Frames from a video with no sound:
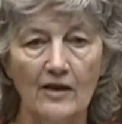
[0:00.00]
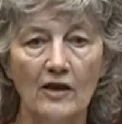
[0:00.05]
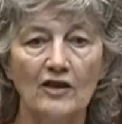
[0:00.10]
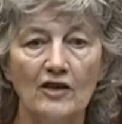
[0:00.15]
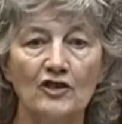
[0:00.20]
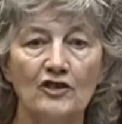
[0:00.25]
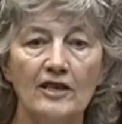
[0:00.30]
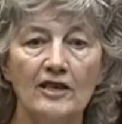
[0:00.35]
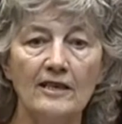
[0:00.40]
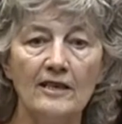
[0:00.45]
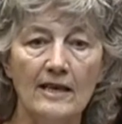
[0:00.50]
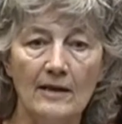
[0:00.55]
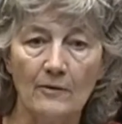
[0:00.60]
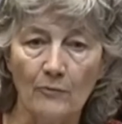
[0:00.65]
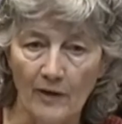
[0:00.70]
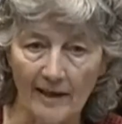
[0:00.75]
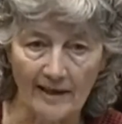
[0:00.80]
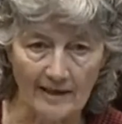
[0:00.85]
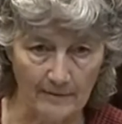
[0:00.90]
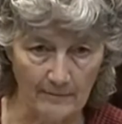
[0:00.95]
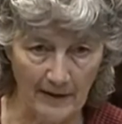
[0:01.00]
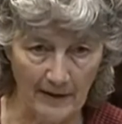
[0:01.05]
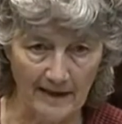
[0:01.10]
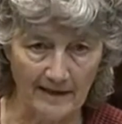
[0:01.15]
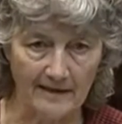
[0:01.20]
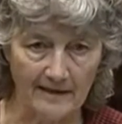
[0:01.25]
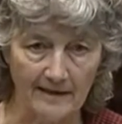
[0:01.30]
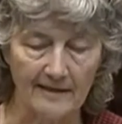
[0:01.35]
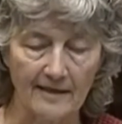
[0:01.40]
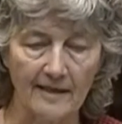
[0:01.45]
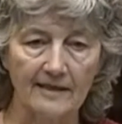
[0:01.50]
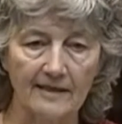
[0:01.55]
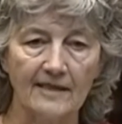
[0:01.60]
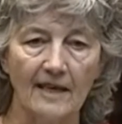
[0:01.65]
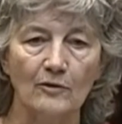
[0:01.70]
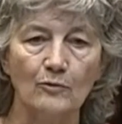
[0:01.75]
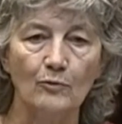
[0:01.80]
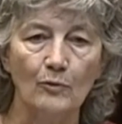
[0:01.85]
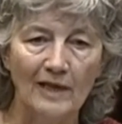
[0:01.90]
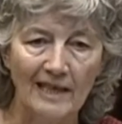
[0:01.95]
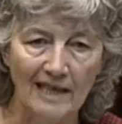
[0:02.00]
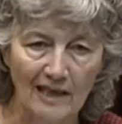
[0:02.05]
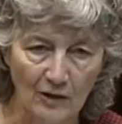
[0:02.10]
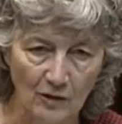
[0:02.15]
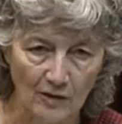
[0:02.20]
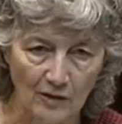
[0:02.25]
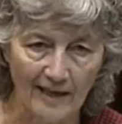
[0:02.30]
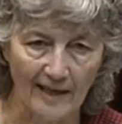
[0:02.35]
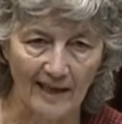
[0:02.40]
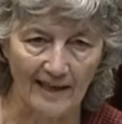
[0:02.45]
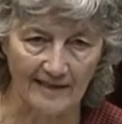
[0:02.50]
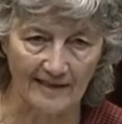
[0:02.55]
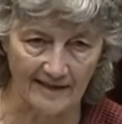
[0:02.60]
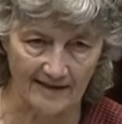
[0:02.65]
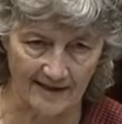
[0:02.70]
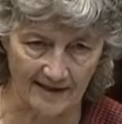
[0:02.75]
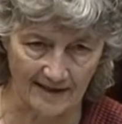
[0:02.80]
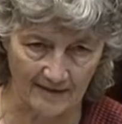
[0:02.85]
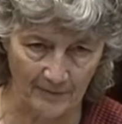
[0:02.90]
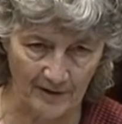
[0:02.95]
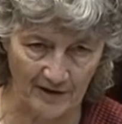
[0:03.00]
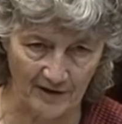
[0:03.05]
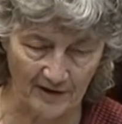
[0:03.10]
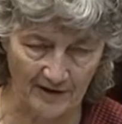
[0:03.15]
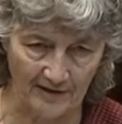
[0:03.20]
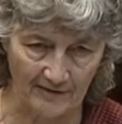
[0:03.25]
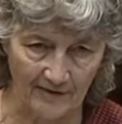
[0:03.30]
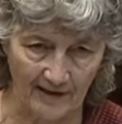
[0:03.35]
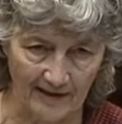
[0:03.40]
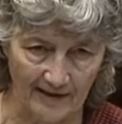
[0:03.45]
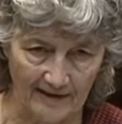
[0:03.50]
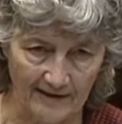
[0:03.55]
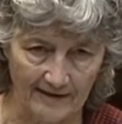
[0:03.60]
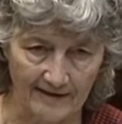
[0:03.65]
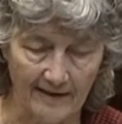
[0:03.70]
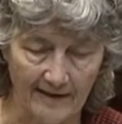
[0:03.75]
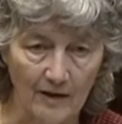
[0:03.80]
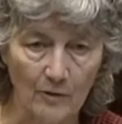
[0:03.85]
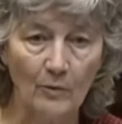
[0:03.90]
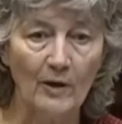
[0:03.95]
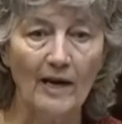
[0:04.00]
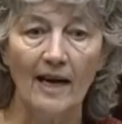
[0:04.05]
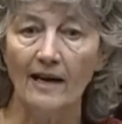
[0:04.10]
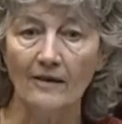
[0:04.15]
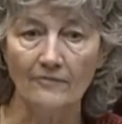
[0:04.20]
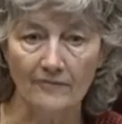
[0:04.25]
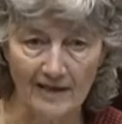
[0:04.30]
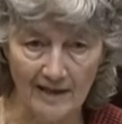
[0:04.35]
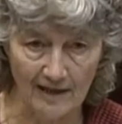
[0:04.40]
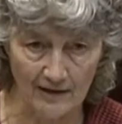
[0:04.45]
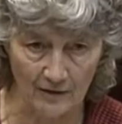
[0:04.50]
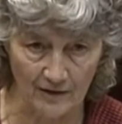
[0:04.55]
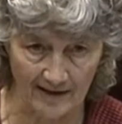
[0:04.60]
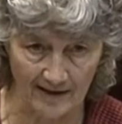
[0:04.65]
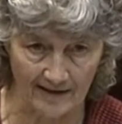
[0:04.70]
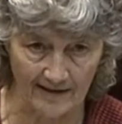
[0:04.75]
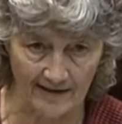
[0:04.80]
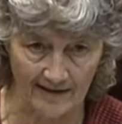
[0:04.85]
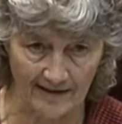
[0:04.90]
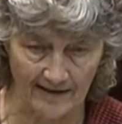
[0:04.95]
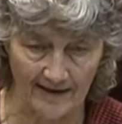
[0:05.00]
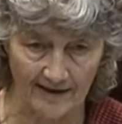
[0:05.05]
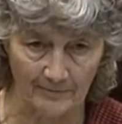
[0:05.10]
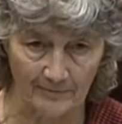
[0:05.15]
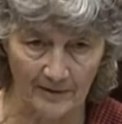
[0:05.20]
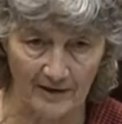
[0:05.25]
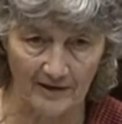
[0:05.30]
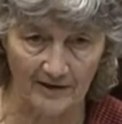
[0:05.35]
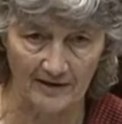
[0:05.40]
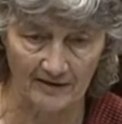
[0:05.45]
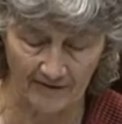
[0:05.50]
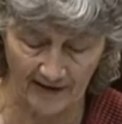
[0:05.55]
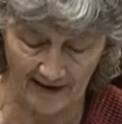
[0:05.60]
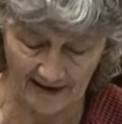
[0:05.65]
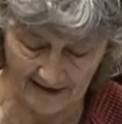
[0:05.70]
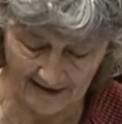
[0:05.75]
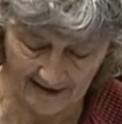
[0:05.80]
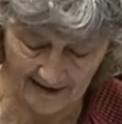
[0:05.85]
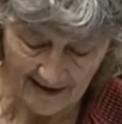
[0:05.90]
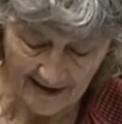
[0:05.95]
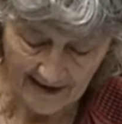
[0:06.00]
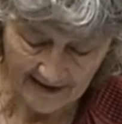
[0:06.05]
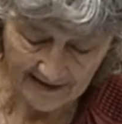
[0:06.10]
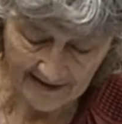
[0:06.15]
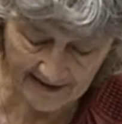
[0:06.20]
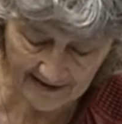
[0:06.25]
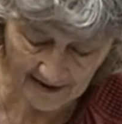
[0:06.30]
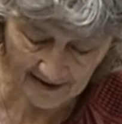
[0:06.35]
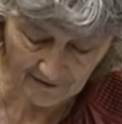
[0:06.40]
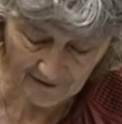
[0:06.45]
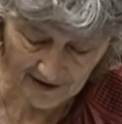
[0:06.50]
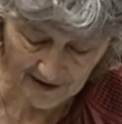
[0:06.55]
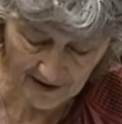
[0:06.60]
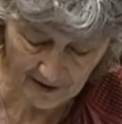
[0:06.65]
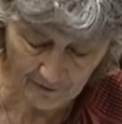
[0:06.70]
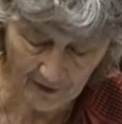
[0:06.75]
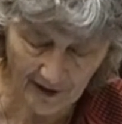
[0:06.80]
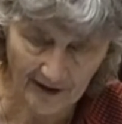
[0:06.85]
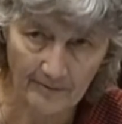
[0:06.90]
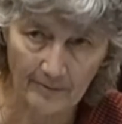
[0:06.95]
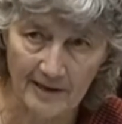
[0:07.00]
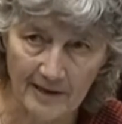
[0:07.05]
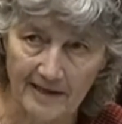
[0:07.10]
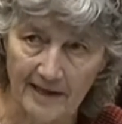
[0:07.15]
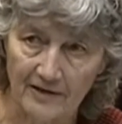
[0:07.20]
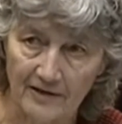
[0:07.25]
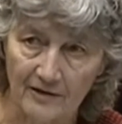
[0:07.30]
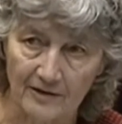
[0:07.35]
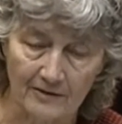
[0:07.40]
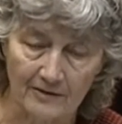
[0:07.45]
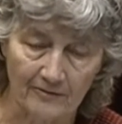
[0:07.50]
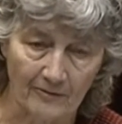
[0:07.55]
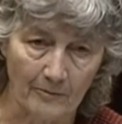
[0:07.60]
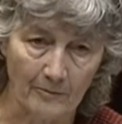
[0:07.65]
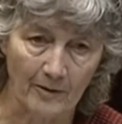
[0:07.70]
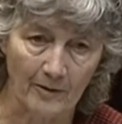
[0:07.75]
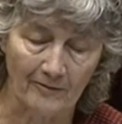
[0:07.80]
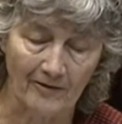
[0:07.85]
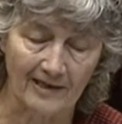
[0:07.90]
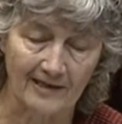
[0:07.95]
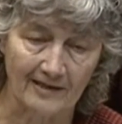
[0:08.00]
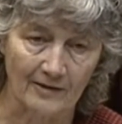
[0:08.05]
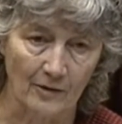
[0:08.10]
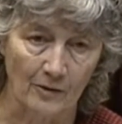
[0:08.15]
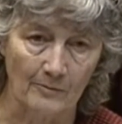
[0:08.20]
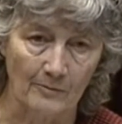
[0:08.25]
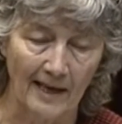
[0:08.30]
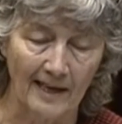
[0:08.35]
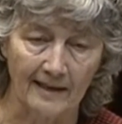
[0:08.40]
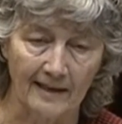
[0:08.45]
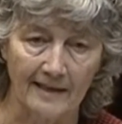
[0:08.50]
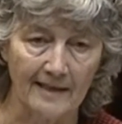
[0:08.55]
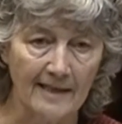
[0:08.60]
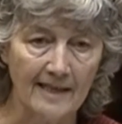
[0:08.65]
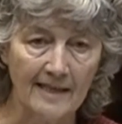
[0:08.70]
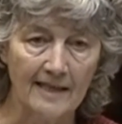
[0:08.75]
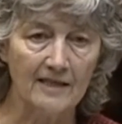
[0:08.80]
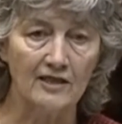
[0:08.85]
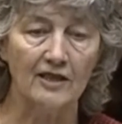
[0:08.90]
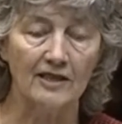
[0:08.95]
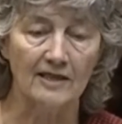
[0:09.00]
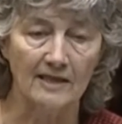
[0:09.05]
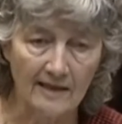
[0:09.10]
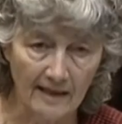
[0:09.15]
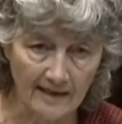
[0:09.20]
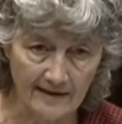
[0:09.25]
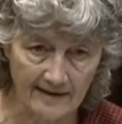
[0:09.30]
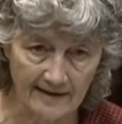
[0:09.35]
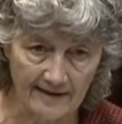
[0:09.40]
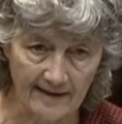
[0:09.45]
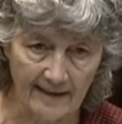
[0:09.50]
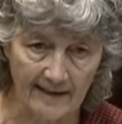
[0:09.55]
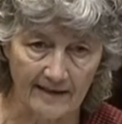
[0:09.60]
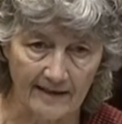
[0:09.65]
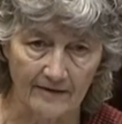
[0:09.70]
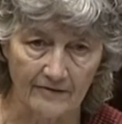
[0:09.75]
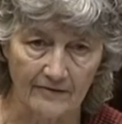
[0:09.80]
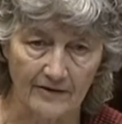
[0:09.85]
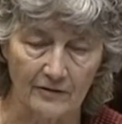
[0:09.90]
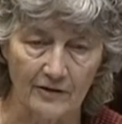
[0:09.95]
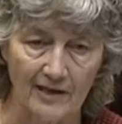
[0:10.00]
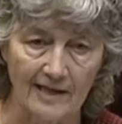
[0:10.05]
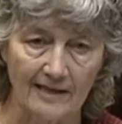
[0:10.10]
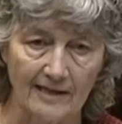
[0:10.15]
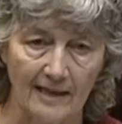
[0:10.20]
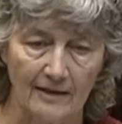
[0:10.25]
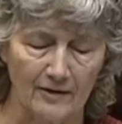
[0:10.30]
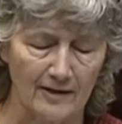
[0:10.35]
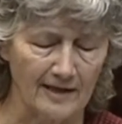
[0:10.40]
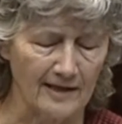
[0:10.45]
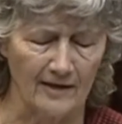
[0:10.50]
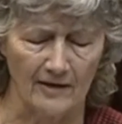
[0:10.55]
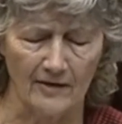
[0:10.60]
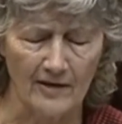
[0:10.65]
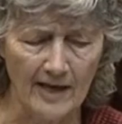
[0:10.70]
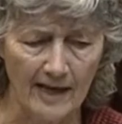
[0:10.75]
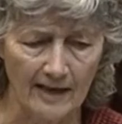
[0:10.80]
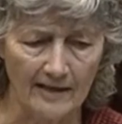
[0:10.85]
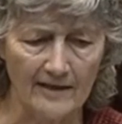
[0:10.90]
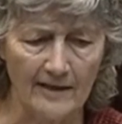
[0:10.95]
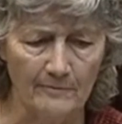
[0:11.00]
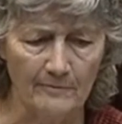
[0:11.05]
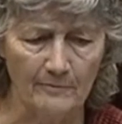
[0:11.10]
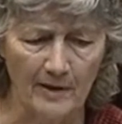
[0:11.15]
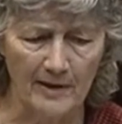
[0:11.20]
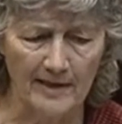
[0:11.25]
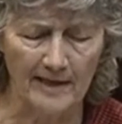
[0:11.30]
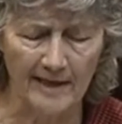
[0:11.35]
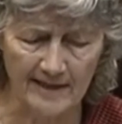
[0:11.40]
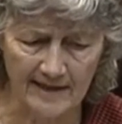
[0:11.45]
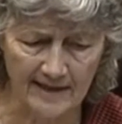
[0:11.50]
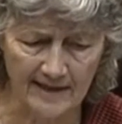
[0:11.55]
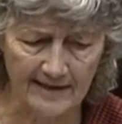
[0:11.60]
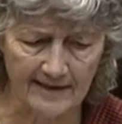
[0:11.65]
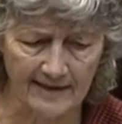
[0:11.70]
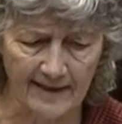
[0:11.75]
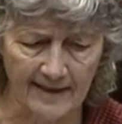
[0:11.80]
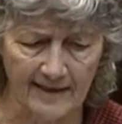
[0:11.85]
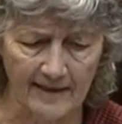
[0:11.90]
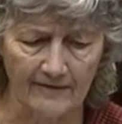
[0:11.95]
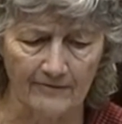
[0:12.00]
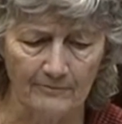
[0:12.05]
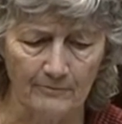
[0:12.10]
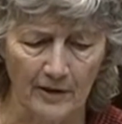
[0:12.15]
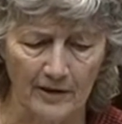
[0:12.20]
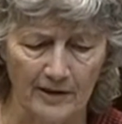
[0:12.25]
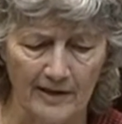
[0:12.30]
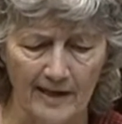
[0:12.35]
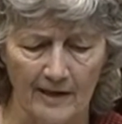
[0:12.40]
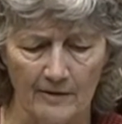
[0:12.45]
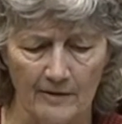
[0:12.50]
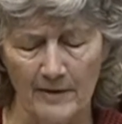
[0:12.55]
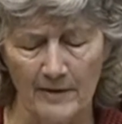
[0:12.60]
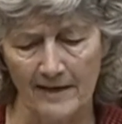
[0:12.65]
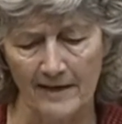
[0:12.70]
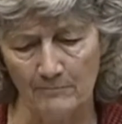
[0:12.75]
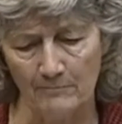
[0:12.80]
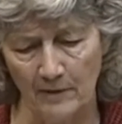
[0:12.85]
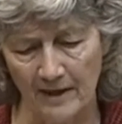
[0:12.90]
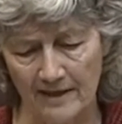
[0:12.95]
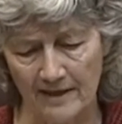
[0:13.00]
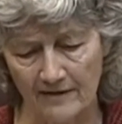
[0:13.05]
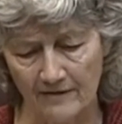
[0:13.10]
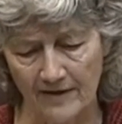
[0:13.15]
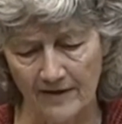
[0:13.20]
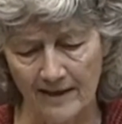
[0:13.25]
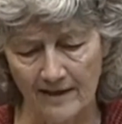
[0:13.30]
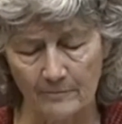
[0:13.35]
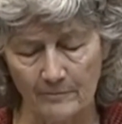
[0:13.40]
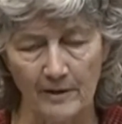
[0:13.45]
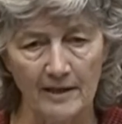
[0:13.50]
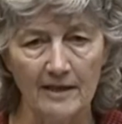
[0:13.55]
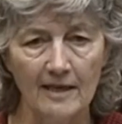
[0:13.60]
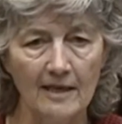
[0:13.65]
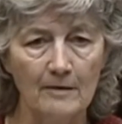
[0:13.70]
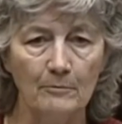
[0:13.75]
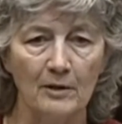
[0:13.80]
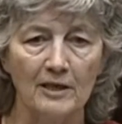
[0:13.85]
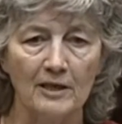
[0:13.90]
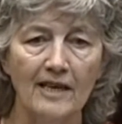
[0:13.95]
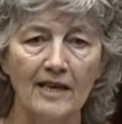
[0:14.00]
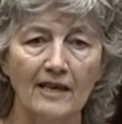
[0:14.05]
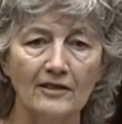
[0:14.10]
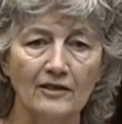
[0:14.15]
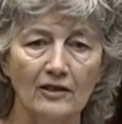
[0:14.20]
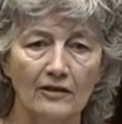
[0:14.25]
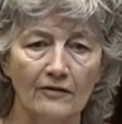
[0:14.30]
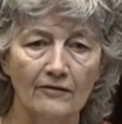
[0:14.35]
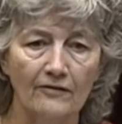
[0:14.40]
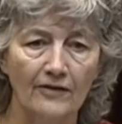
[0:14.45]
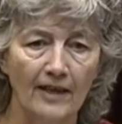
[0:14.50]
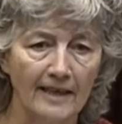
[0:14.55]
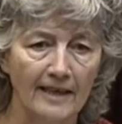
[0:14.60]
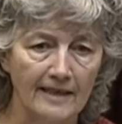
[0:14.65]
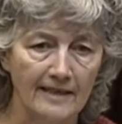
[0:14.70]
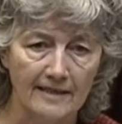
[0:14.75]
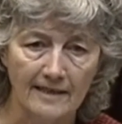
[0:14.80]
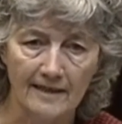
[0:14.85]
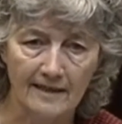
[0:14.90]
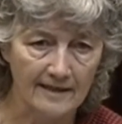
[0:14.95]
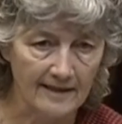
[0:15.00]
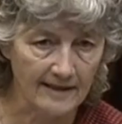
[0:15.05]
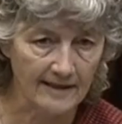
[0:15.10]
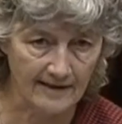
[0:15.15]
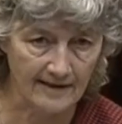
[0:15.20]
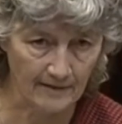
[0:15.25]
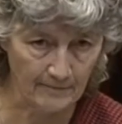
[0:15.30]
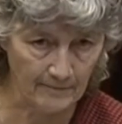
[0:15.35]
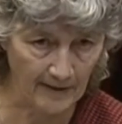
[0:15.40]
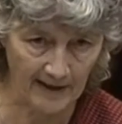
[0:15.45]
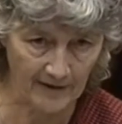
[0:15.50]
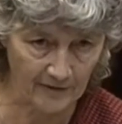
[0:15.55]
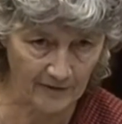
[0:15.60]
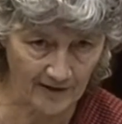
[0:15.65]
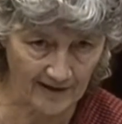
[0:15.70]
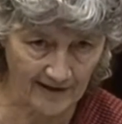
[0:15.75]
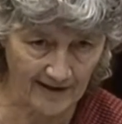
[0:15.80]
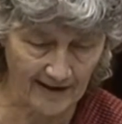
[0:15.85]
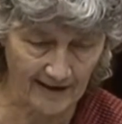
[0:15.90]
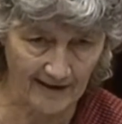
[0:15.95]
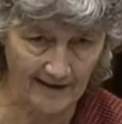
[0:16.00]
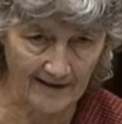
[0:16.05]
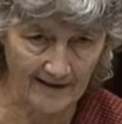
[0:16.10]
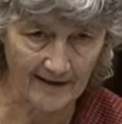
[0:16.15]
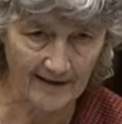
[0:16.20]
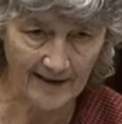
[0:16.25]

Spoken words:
She recommended that we look at the suspicious files. We haven't looked at the suspicious files. The 17 recommendations from Professor O'Mahony did not say give 3,000, or he did say give money or make money available, but not confined to St Patrick's Guild.